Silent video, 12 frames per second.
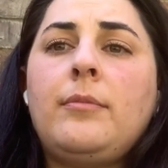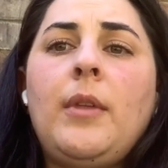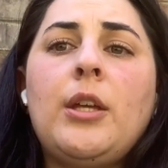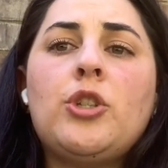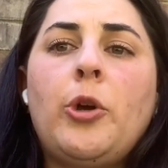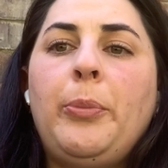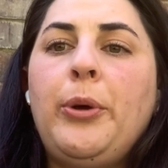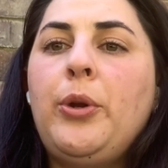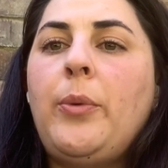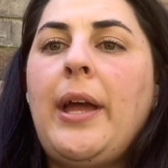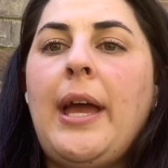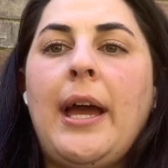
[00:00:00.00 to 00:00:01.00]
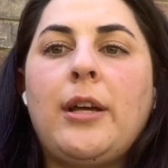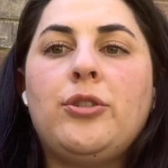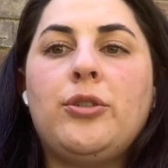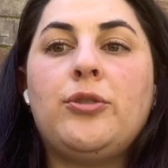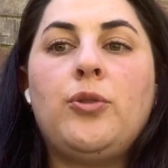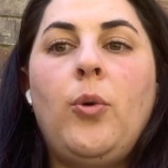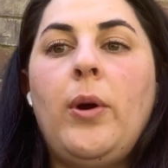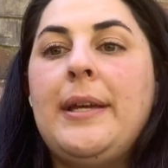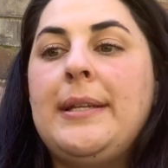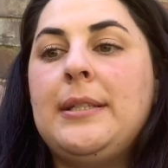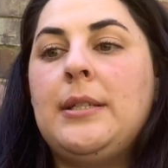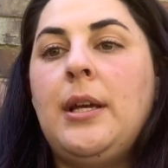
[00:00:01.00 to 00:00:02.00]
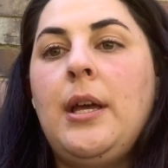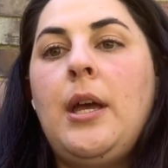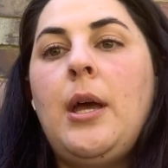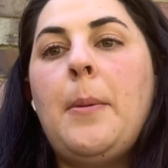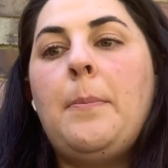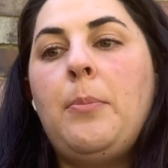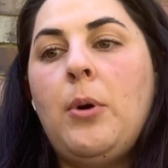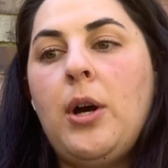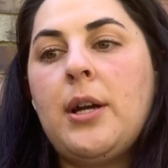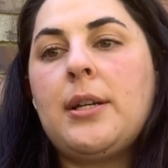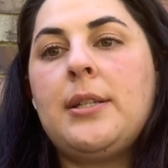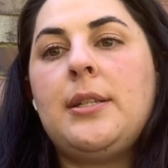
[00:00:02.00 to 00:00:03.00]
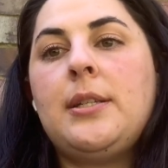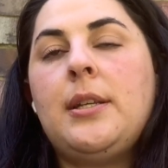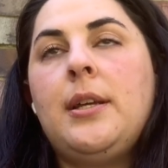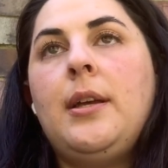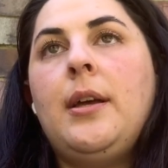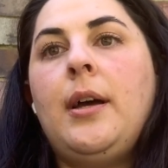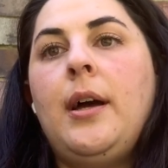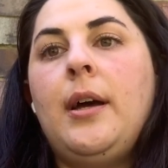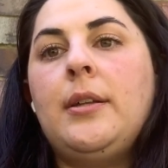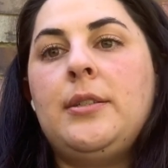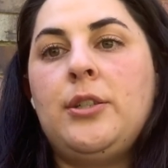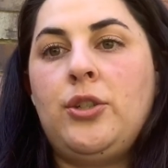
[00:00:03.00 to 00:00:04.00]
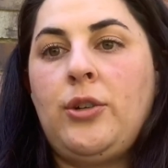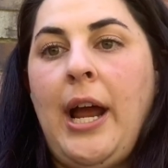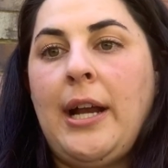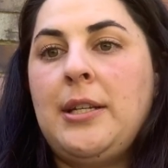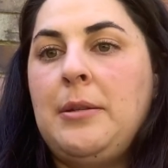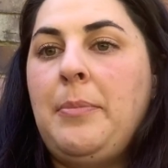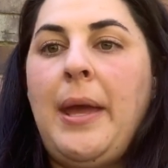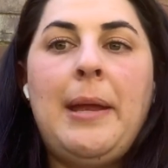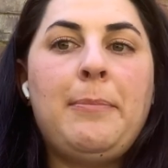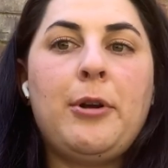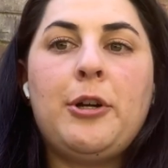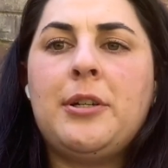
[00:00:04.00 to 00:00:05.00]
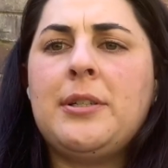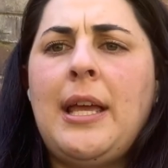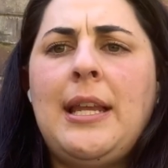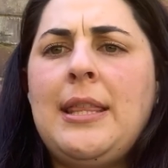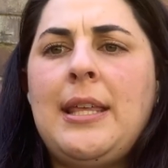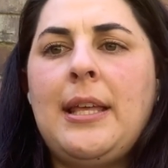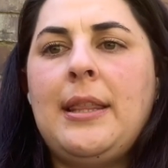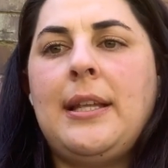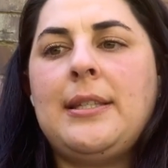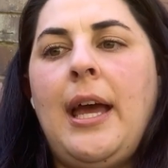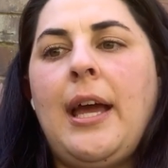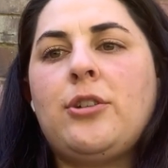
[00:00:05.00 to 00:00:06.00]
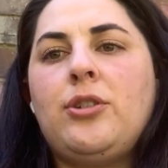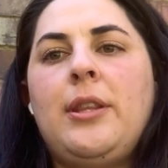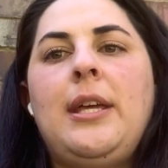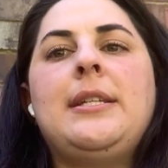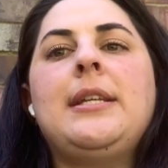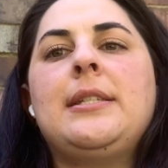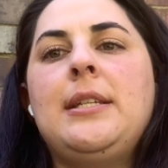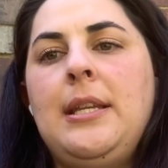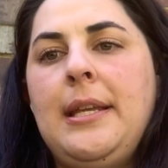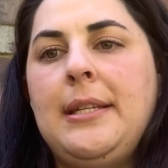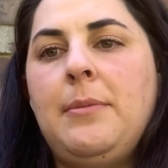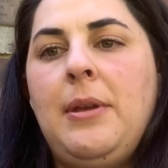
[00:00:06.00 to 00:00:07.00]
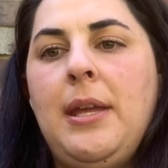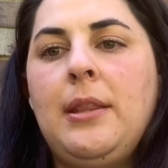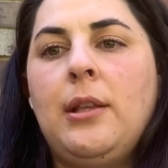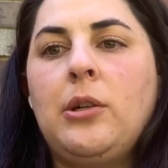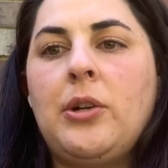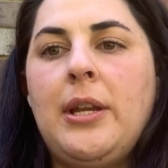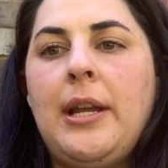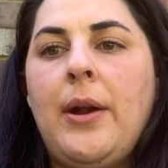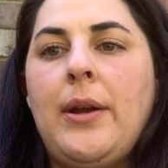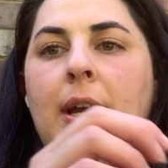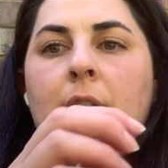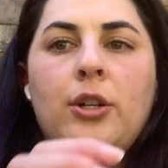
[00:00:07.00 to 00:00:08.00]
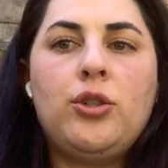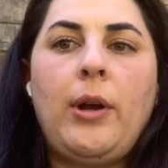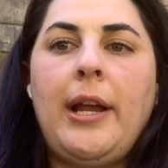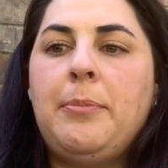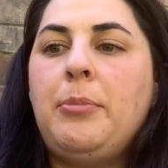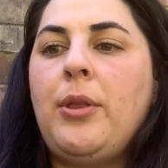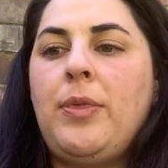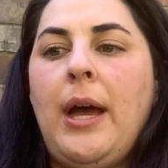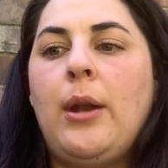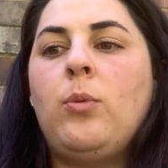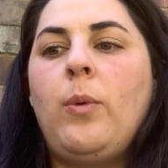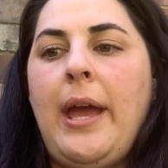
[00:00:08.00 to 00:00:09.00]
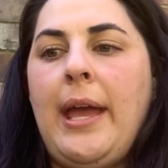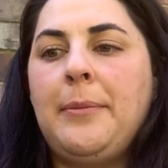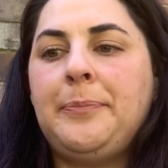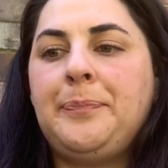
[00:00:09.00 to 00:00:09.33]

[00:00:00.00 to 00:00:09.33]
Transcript: So put away extra toys, books, distracting papers, anything that's extra that doesn't need to be in the learning area, try to put that away.